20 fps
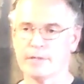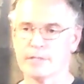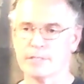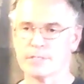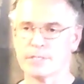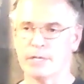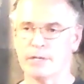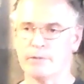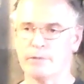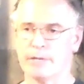
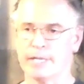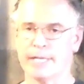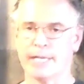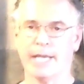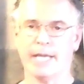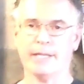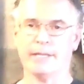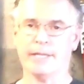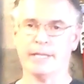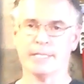So
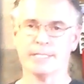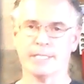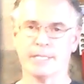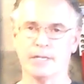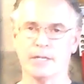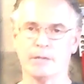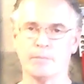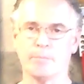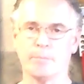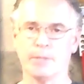again, there's an
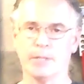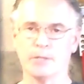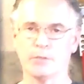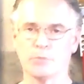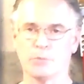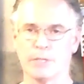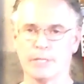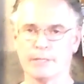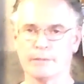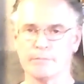
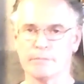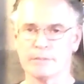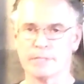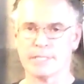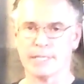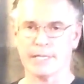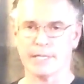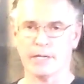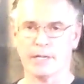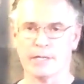unbuilt one
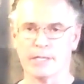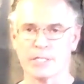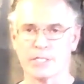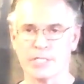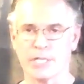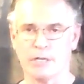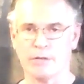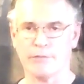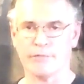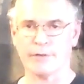sitting on a
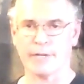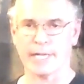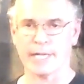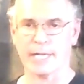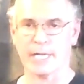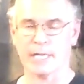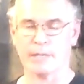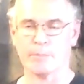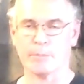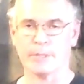shelf, and I
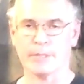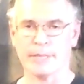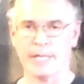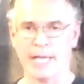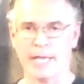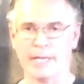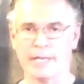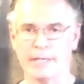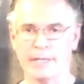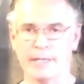got to put
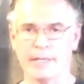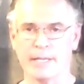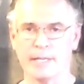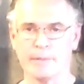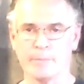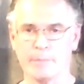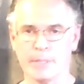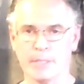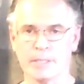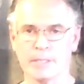that in
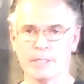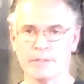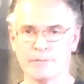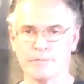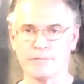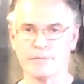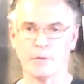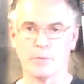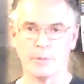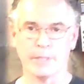and build it
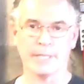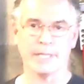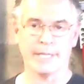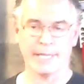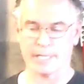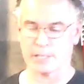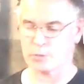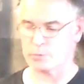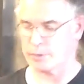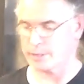for when the
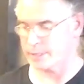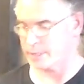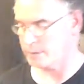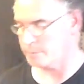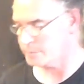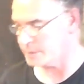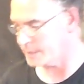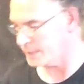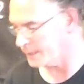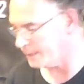next one
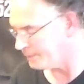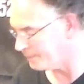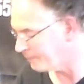comes in.